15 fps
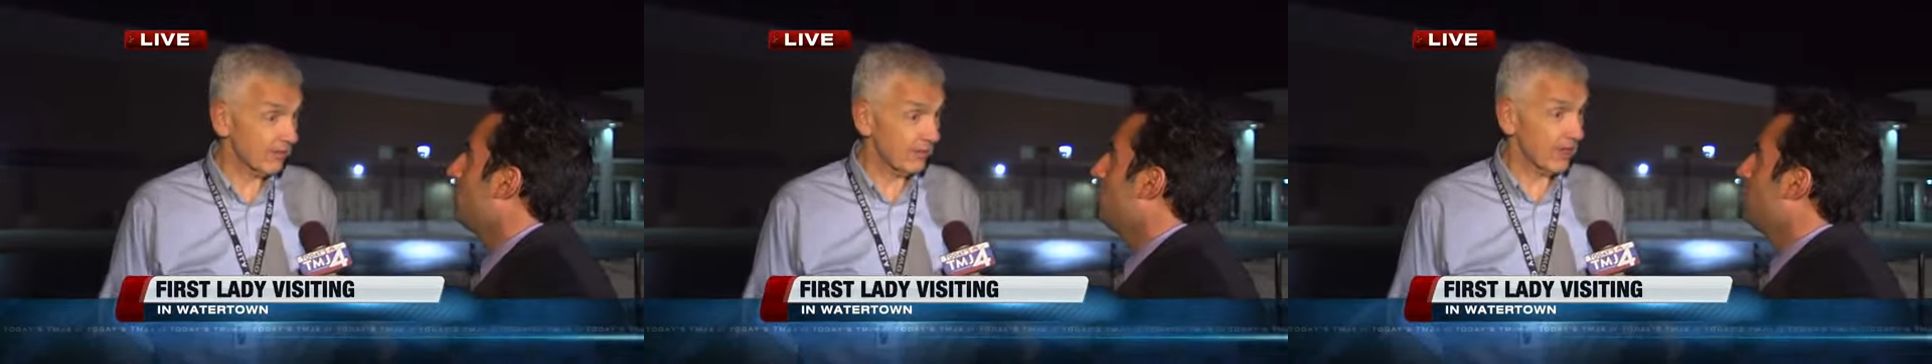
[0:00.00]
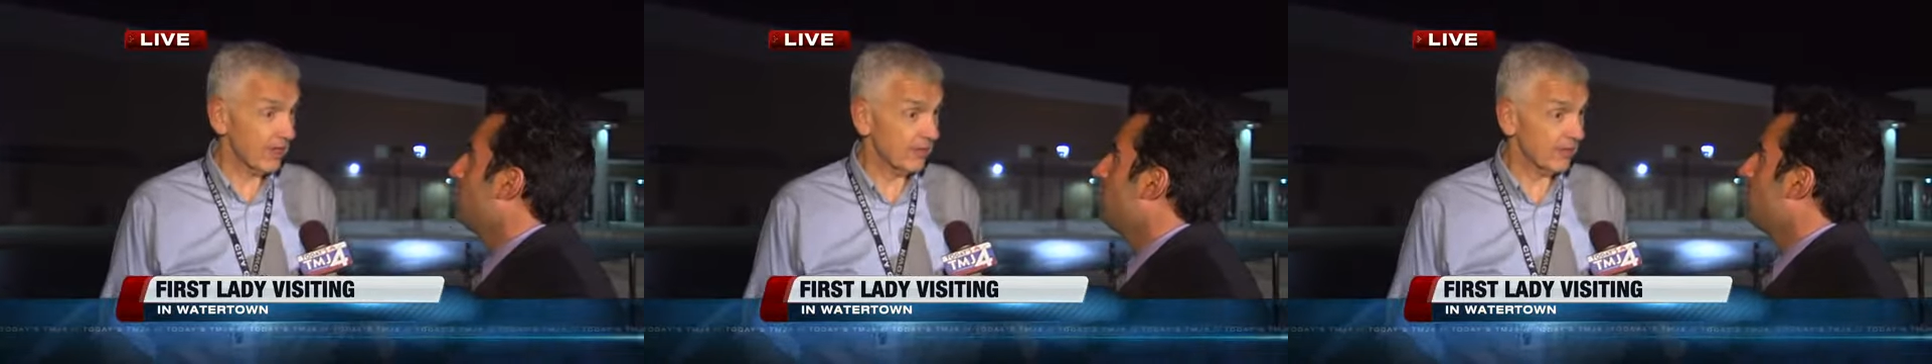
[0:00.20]

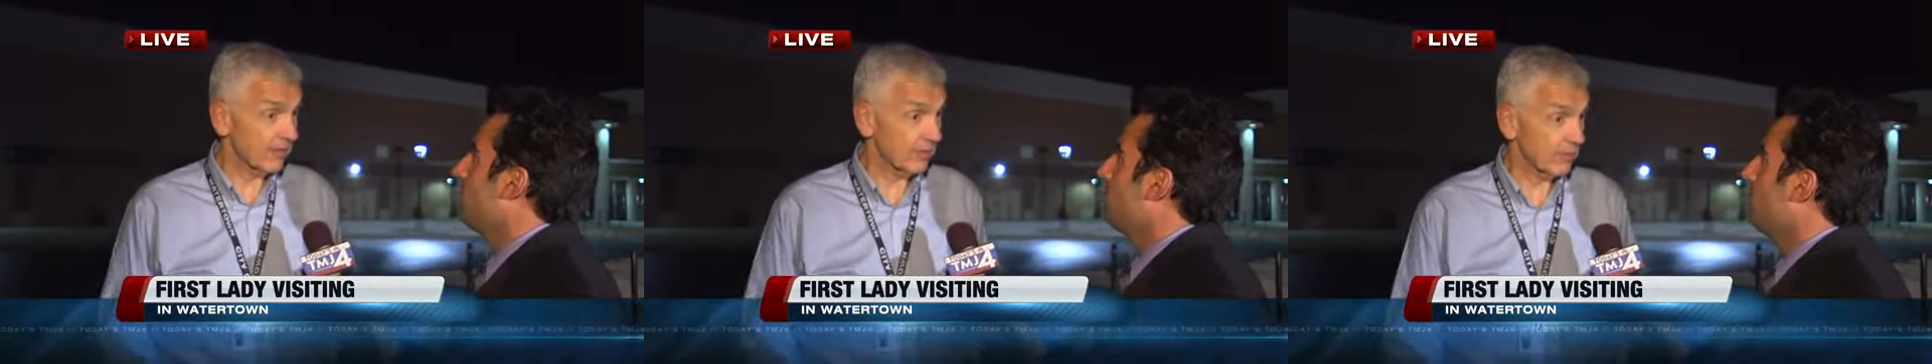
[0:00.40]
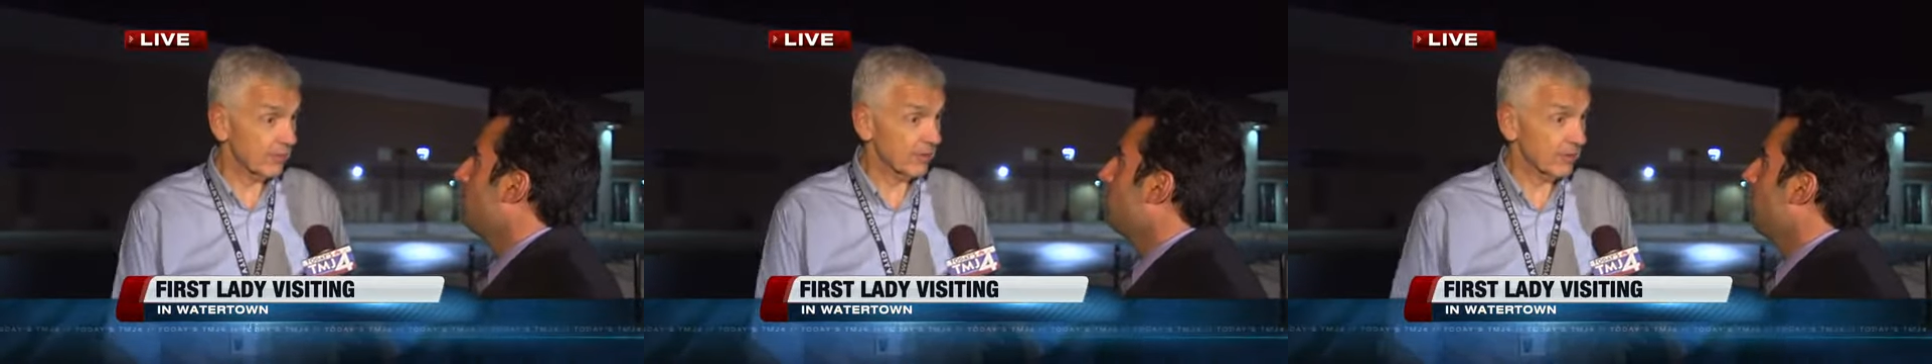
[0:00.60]
of that
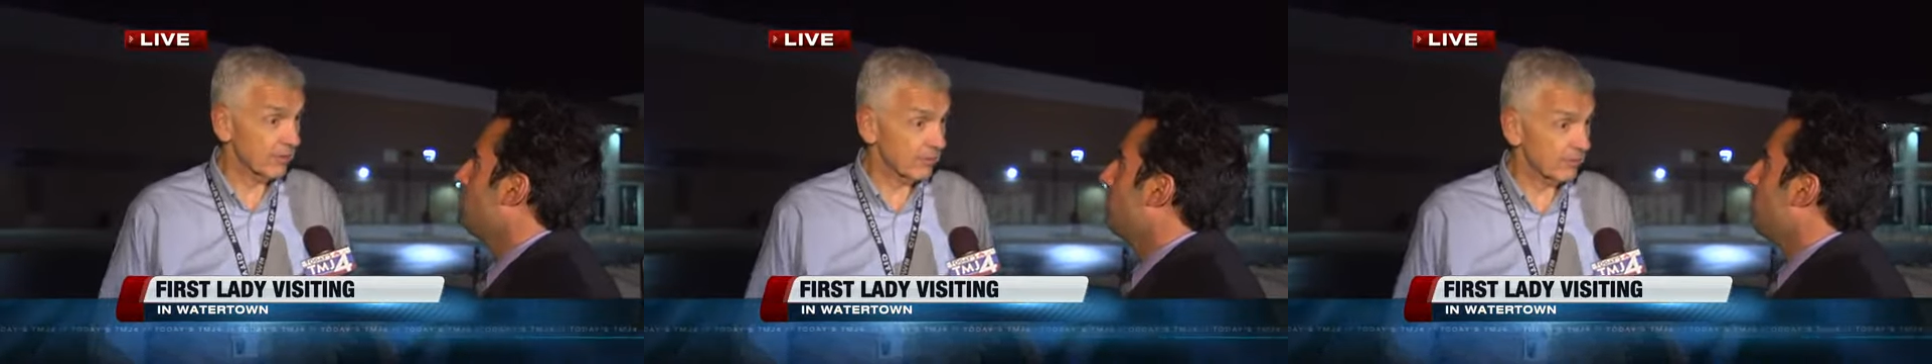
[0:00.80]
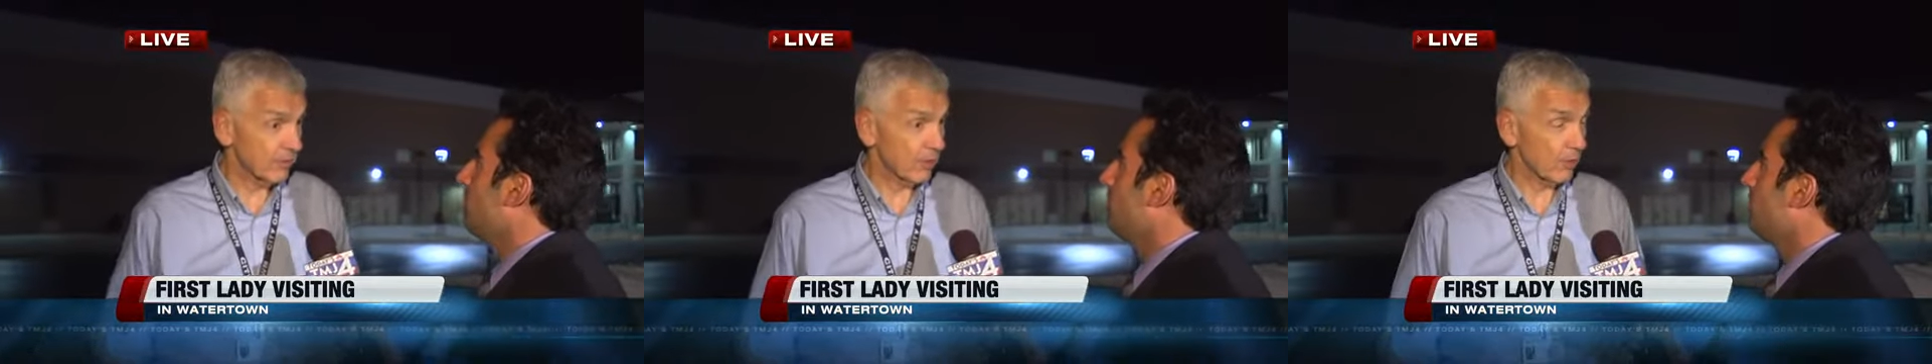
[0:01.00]
for,
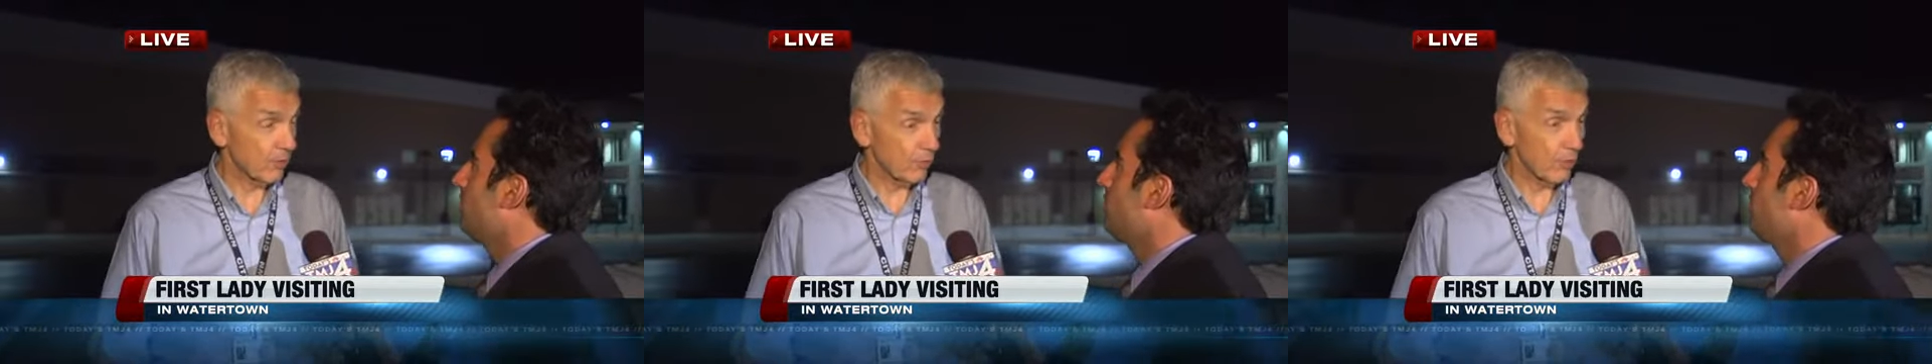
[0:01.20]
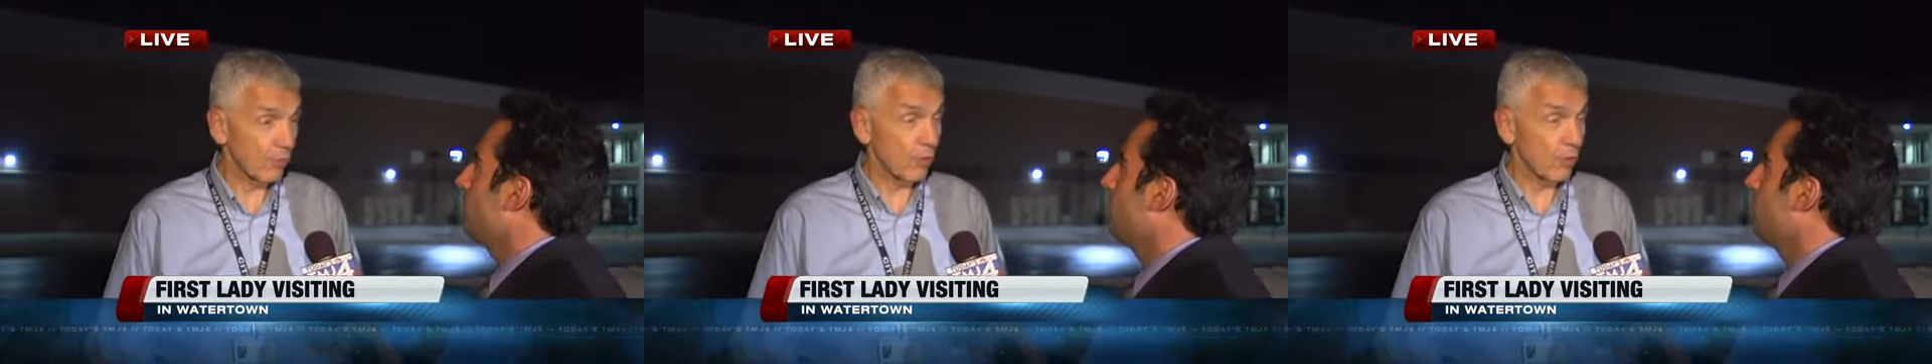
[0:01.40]
you know,